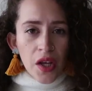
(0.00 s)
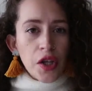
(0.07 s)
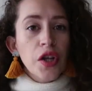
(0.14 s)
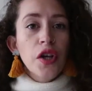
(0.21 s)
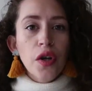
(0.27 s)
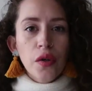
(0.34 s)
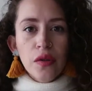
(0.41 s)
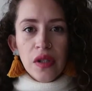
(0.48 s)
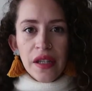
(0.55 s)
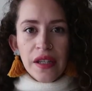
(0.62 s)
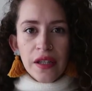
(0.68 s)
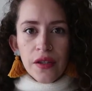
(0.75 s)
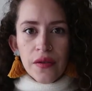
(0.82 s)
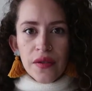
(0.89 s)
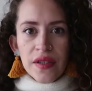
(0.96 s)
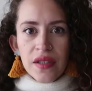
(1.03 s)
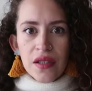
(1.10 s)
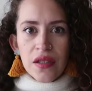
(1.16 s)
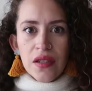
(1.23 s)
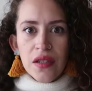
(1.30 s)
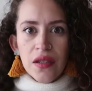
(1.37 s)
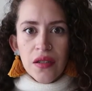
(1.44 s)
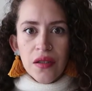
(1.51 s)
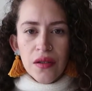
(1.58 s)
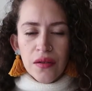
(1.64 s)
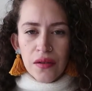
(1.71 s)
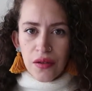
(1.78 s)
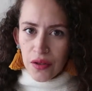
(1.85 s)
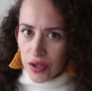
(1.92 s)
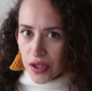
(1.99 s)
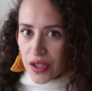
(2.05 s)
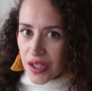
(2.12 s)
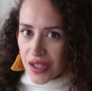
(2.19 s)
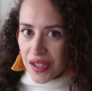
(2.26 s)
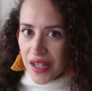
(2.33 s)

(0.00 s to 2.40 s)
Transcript: you know, like you still look